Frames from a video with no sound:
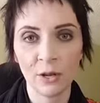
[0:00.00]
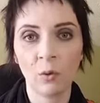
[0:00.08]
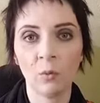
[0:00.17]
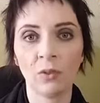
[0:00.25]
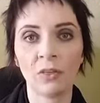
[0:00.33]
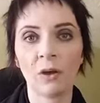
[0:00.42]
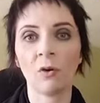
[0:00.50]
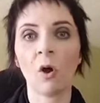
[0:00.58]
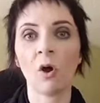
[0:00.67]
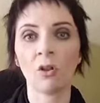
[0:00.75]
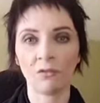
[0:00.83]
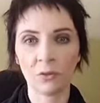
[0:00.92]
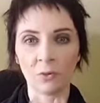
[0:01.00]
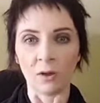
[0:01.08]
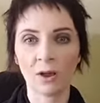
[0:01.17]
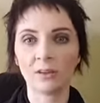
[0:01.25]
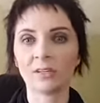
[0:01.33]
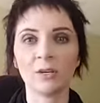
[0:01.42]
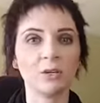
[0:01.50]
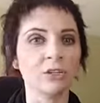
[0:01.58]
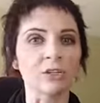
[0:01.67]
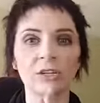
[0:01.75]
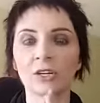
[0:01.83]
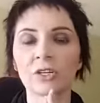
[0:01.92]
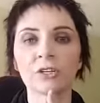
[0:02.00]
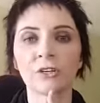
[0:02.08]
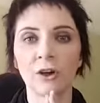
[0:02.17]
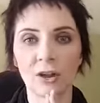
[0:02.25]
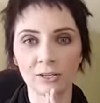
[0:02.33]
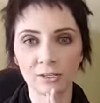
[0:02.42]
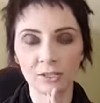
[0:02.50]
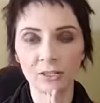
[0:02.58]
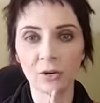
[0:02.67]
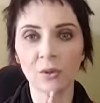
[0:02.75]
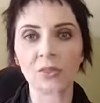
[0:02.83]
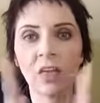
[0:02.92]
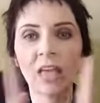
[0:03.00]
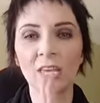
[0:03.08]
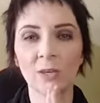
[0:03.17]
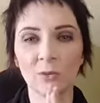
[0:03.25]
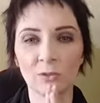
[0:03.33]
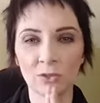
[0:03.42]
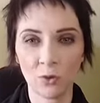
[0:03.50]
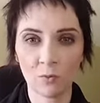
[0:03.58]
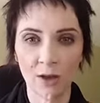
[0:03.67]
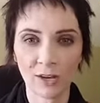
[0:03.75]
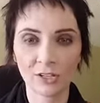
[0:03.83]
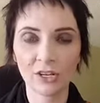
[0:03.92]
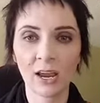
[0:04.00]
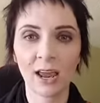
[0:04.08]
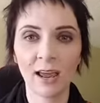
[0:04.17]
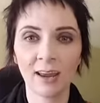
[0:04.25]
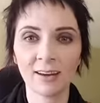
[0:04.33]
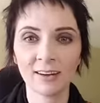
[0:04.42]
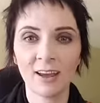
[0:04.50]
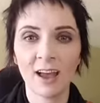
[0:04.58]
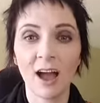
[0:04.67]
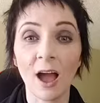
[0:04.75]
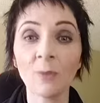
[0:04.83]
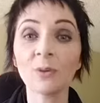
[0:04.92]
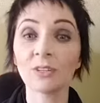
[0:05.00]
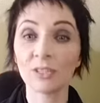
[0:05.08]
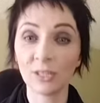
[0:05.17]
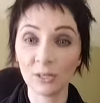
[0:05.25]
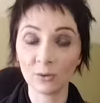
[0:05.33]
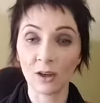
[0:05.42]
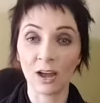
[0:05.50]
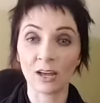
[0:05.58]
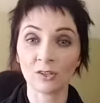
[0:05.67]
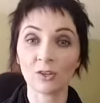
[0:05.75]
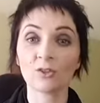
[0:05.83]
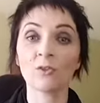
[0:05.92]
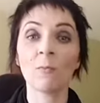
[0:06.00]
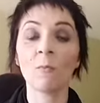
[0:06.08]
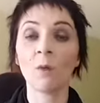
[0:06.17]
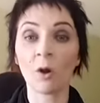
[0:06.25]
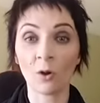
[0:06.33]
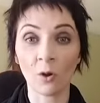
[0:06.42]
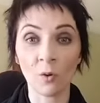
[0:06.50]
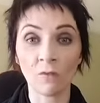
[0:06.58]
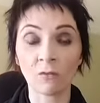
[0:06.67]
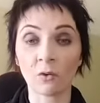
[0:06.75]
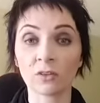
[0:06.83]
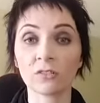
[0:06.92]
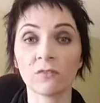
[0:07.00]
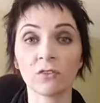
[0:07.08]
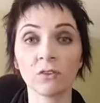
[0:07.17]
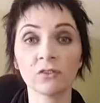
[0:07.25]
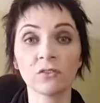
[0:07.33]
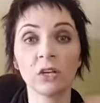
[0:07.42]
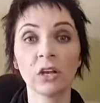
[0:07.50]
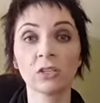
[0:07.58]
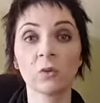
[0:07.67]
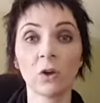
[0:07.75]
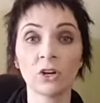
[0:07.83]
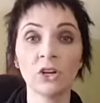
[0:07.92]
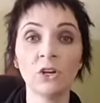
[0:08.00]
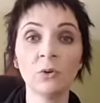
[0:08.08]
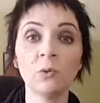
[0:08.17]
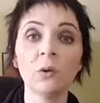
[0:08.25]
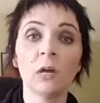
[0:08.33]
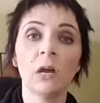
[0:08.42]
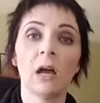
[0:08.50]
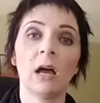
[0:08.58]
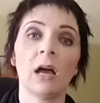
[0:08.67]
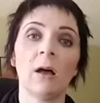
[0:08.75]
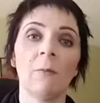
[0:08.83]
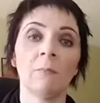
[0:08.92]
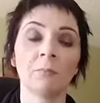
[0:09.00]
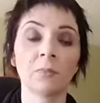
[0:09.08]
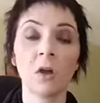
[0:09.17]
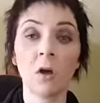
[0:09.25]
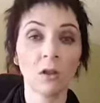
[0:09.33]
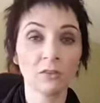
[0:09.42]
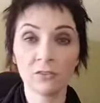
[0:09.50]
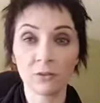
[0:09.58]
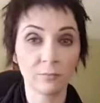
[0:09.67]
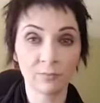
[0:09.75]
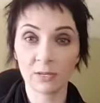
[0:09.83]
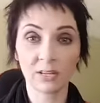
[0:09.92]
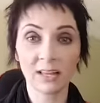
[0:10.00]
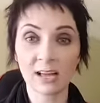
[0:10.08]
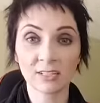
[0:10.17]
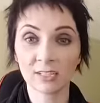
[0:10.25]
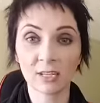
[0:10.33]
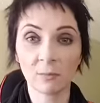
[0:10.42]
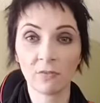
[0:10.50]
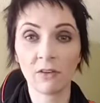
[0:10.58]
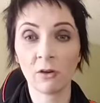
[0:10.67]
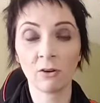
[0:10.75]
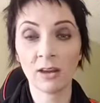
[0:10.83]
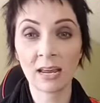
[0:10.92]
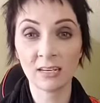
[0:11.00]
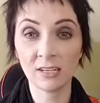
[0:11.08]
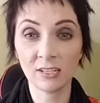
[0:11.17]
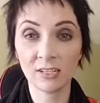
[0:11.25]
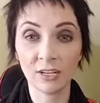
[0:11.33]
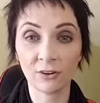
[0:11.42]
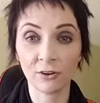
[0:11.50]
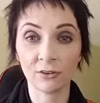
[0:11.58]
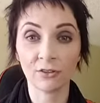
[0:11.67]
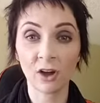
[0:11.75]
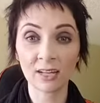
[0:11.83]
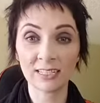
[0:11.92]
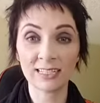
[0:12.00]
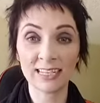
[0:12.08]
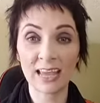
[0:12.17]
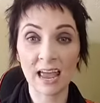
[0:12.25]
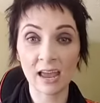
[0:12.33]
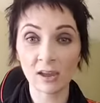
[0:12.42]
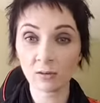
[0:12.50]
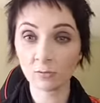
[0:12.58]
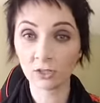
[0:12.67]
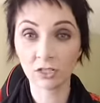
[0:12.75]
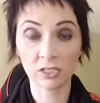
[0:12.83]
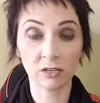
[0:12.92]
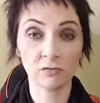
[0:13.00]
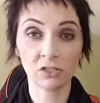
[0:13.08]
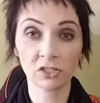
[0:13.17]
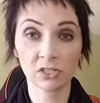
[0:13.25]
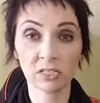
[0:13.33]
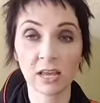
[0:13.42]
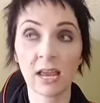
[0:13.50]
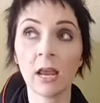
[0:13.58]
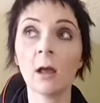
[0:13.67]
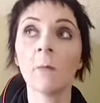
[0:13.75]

without all of you guys. It could not. So thank you so much. And I will see you guys tomorrow. Of course, for those of you guys who are new, all of the classes can be found on EntitySeeker.ca, which is the official site,